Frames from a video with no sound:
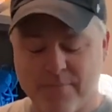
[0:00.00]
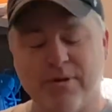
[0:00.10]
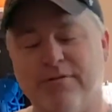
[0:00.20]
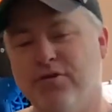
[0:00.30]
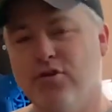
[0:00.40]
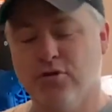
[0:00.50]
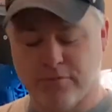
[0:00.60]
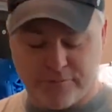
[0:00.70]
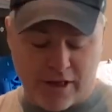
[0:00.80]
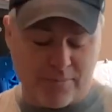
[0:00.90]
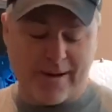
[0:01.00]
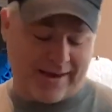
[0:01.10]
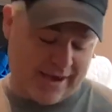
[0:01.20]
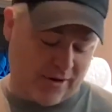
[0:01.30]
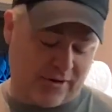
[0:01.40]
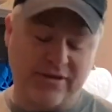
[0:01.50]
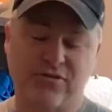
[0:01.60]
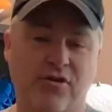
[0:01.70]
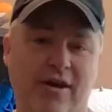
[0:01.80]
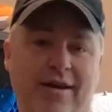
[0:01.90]
But if you follow my account on
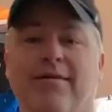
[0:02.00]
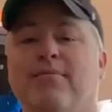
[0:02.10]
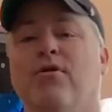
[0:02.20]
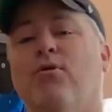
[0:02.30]
Instagram